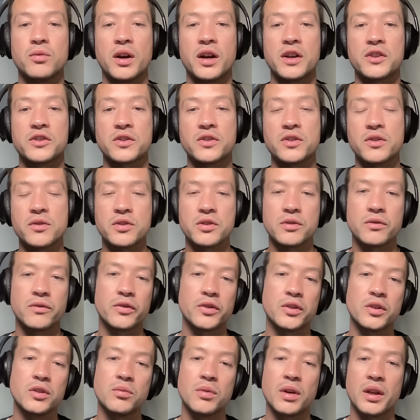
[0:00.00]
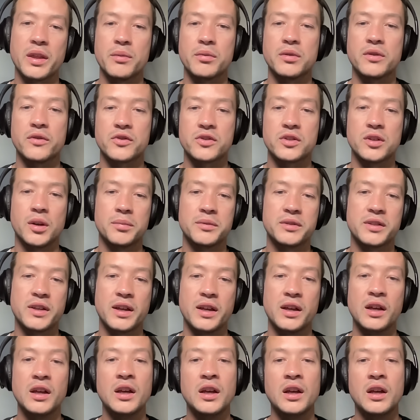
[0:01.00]
why it's unusual for you, why they would have stopped
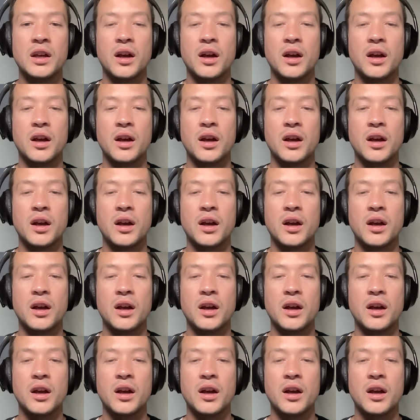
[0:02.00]
it,